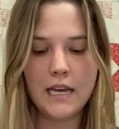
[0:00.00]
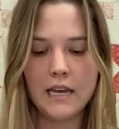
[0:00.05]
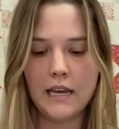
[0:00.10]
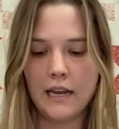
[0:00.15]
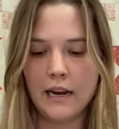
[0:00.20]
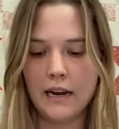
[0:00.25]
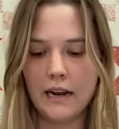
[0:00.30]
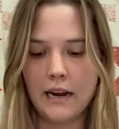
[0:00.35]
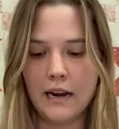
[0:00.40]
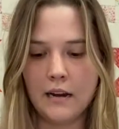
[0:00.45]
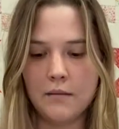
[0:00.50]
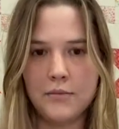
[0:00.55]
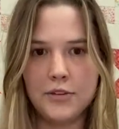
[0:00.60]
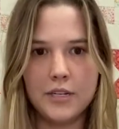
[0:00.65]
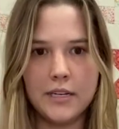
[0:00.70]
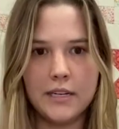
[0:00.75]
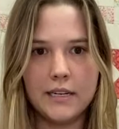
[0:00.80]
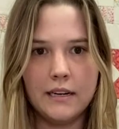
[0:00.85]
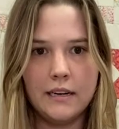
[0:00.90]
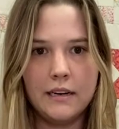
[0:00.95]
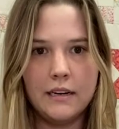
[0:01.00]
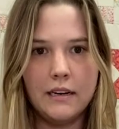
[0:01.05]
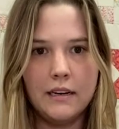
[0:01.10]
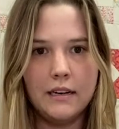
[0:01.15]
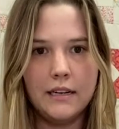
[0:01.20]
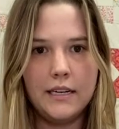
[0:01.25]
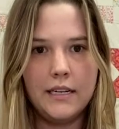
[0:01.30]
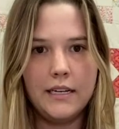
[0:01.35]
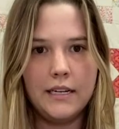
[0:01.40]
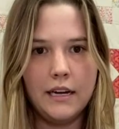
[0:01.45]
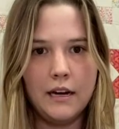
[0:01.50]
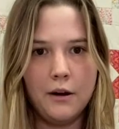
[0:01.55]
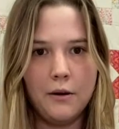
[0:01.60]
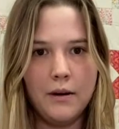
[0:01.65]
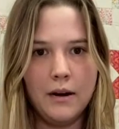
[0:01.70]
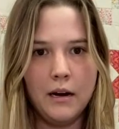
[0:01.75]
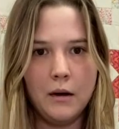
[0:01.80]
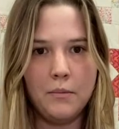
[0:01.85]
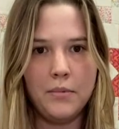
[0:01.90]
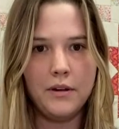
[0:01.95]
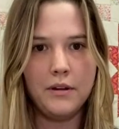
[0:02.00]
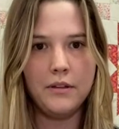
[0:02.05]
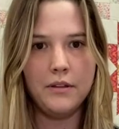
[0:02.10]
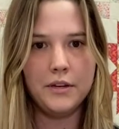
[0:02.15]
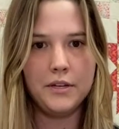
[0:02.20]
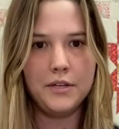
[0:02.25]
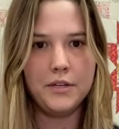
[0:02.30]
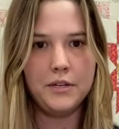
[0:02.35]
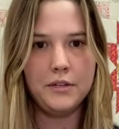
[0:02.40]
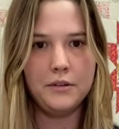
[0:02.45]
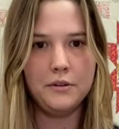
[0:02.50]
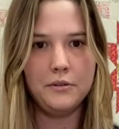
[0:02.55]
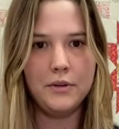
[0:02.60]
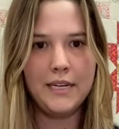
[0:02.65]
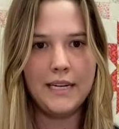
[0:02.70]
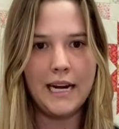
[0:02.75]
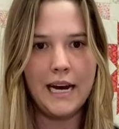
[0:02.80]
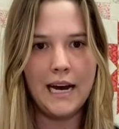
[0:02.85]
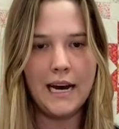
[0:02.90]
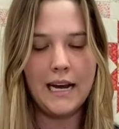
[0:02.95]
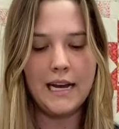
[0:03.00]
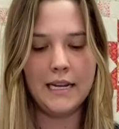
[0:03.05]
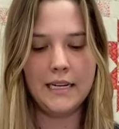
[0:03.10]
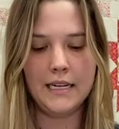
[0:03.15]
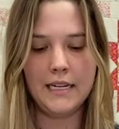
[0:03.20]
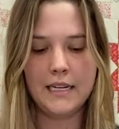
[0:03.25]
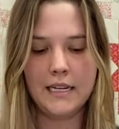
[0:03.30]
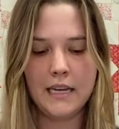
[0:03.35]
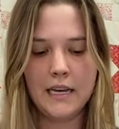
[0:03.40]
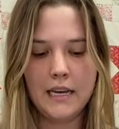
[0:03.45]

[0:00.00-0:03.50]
and I am just going to sew up the 2 sides